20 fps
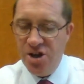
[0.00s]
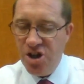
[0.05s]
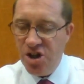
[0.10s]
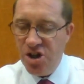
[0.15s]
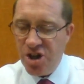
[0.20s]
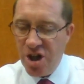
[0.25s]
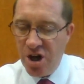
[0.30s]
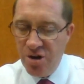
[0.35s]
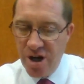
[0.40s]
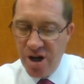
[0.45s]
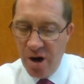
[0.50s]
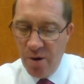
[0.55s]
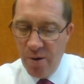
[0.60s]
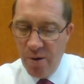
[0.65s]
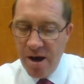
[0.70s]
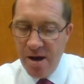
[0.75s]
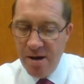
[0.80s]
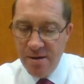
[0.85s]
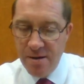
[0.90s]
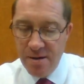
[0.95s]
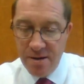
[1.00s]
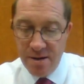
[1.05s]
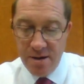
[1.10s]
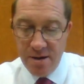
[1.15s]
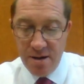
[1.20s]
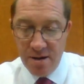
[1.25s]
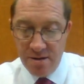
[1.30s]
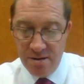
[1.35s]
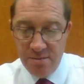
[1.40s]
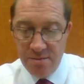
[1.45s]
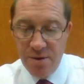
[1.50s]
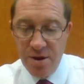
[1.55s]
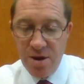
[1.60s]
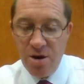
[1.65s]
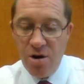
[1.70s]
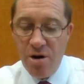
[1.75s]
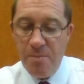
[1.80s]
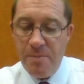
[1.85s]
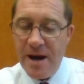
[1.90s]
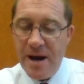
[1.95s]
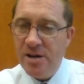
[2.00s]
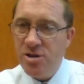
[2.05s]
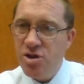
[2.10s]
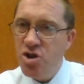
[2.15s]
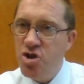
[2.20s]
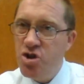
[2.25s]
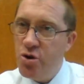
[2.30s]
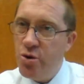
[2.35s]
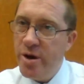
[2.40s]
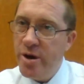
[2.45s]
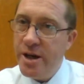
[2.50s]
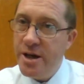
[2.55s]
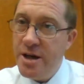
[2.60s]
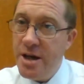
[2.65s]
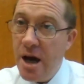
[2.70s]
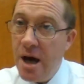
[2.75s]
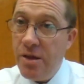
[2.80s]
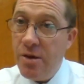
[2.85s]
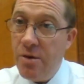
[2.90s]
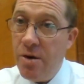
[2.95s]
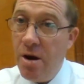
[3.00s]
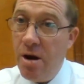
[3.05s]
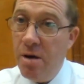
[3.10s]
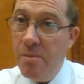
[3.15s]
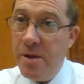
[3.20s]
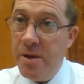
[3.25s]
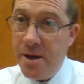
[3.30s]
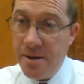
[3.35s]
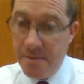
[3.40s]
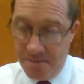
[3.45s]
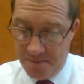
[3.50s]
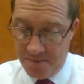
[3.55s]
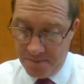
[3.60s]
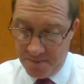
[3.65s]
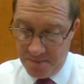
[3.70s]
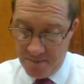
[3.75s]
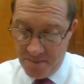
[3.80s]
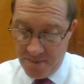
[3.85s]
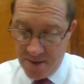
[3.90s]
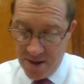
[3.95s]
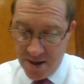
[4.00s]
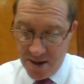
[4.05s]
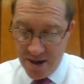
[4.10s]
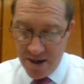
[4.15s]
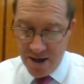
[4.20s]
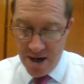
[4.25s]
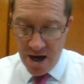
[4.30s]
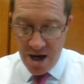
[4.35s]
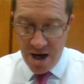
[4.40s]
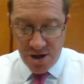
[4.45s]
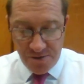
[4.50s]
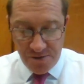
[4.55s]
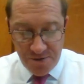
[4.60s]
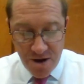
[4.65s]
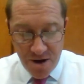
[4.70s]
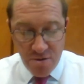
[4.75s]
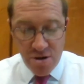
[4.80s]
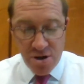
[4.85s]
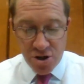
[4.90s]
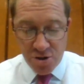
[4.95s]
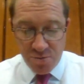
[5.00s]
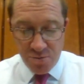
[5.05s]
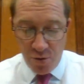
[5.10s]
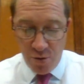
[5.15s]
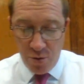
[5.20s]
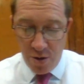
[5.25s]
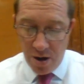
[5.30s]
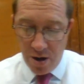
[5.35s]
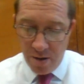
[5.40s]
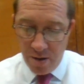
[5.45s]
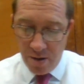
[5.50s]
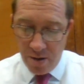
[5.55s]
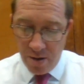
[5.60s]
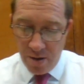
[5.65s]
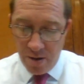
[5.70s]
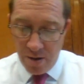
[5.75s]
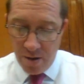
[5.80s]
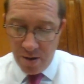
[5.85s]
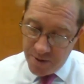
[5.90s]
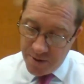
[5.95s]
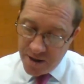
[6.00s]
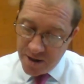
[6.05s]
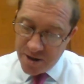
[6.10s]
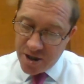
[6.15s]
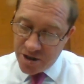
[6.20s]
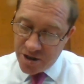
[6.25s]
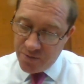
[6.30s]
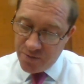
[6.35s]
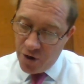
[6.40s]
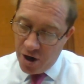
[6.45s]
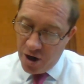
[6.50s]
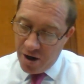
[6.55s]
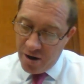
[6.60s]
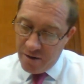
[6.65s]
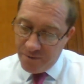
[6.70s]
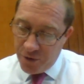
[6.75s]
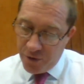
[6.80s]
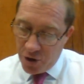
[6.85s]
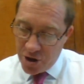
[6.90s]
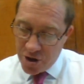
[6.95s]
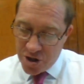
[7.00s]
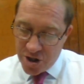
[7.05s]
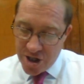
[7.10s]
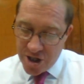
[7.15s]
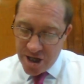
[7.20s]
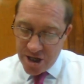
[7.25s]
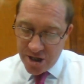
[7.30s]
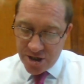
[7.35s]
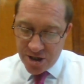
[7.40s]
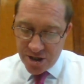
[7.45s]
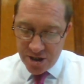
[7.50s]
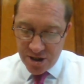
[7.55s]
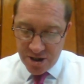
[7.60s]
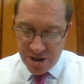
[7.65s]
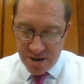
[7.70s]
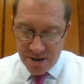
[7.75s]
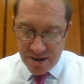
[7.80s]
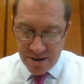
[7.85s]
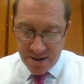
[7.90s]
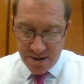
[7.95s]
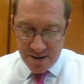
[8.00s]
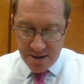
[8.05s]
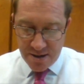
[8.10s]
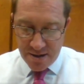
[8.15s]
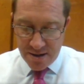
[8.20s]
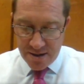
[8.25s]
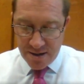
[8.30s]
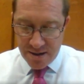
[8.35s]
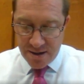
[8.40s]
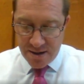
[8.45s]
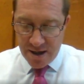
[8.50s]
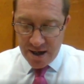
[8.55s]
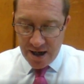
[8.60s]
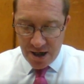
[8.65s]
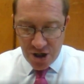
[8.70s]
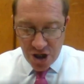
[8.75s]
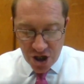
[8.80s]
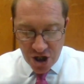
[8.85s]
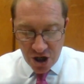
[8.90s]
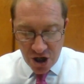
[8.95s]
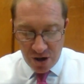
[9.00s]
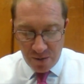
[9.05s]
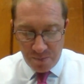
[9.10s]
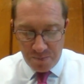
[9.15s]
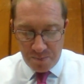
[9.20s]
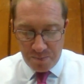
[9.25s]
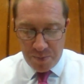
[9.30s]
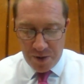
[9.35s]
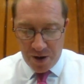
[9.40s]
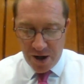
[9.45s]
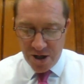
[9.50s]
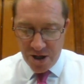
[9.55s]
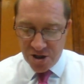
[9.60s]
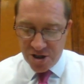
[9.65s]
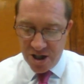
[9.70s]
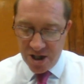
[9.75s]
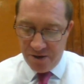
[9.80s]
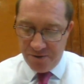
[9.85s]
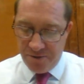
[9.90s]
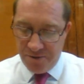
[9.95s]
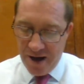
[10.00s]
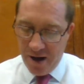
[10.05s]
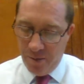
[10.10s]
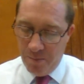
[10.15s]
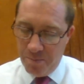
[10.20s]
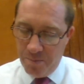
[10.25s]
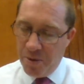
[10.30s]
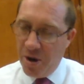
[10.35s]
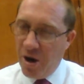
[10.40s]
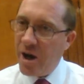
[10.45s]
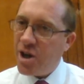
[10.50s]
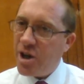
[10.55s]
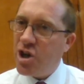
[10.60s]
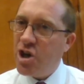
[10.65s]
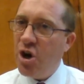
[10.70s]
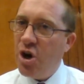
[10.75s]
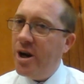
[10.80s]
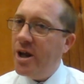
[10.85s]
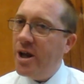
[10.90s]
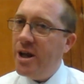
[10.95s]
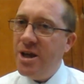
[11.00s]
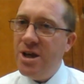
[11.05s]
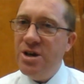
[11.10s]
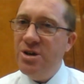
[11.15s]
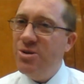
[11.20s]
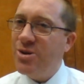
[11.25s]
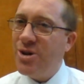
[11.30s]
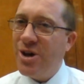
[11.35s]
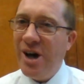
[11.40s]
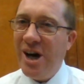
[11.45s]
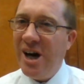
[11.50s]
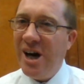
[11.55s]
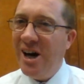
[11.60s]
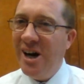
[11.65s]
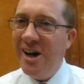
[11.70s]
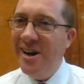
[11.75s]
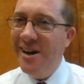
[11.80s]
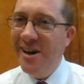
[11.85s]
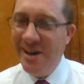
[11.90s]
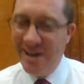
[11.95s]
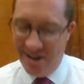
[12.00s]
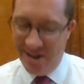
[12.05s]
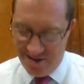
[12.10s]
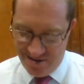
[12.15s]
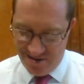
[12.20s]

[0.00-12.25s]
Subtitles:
You don't know it, but you're about to join another army. It's a very small army, but it doesn't rely on volunteers. And you can't buy yourself out. By golly, you can't.